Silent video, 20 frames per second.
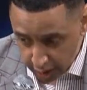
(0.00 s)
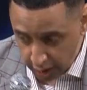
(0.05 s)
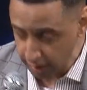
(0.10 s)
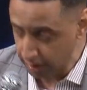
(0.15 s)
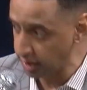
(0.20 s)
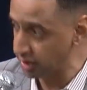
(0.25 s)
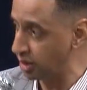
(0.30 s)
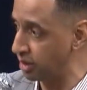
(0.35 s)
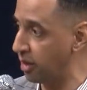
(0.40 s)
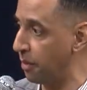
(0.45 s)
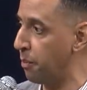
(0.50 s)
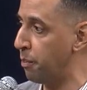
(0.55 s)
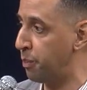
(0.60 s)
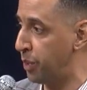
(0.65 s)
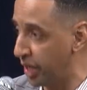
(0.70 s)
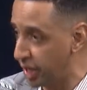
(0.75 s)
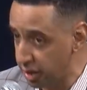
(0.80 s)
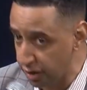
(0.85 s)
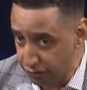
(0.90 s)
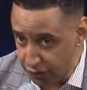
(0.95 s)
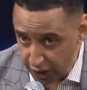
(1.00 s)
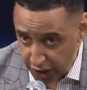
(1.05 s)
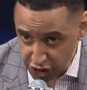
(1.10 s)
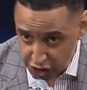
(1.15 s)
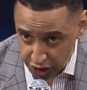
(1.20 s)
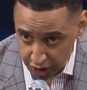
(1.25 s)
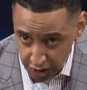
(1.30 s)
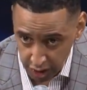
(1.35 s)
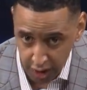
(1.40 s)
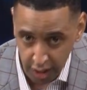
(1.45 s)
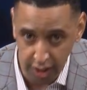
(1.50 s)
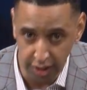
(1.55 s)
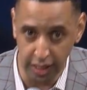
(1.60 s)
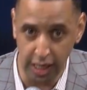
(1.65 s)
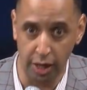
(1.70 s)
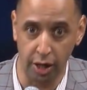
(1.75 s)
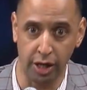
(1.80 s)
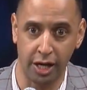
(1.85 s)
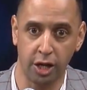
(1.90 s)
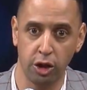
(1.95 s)
This is a bigger vision
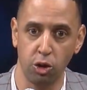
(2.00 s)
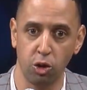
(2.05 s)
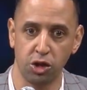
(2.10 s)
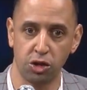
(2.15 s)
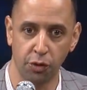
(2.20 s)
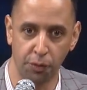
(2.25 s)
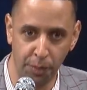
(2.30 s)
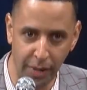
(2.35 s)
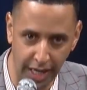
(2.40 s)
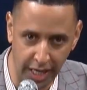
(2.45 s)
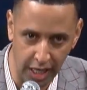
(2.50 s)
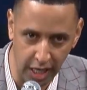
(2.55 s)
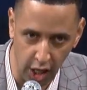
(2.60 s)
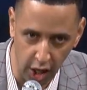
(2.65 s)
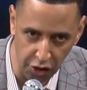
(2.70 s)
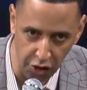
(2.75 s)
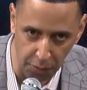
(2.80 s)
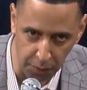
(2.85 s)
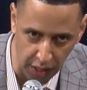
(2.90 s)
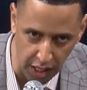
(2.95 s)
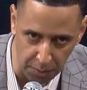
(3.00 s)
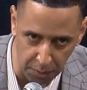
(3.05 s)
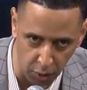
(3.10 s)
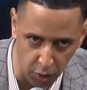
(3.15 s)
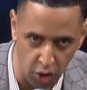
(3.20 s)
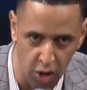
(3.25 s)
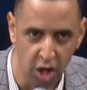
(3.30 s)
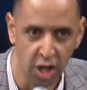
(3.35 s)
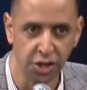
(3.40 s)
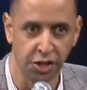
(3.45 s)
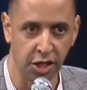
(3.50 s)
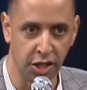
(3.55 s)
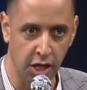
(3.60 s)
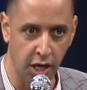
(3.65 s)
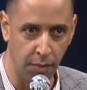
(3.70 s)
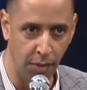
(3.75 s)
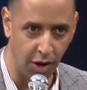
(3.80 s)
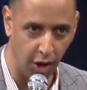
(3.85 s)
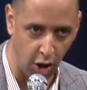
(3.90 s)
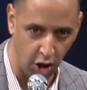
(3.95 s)
that includes many other people to
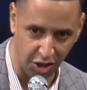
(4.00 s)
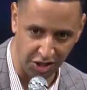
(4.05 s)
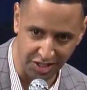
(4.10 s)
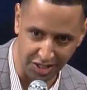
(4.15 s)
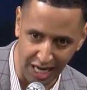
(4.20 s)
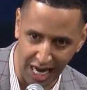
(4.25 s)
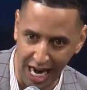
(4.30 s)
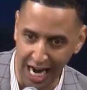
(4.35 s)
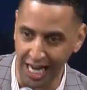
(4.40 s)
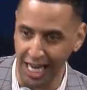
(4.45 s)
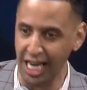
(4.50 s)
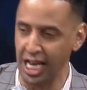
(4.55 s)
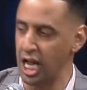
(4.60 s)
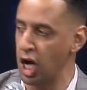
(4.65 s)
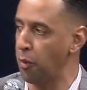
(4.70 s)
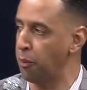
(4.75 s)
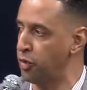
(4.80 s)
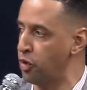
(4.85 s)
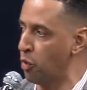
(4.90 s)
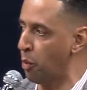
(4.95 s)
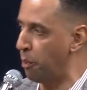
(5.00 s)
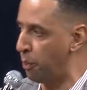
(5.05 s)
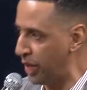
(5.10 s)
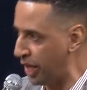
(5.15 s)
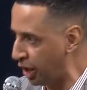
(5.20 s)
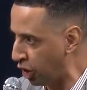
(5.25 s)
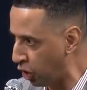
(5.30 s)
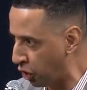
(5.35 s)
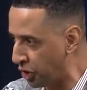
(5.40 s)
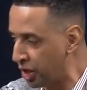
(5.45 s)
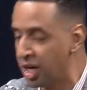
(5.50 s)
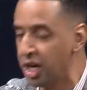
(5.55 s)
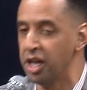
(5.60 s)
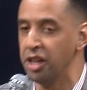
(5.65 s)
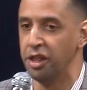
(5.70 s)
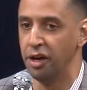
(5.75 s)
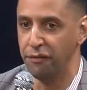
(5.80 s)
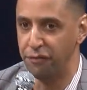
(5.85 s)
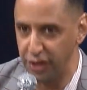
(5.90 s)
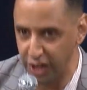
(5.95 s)
come alongside and help you build
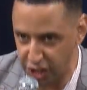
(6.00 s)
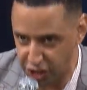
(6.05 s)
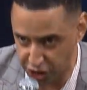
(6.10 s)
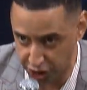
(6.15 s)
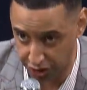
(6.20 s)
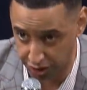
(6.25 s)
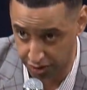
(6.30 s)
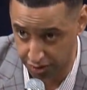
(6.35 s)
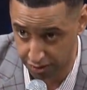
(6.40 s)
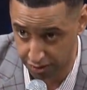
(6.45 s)
the vision.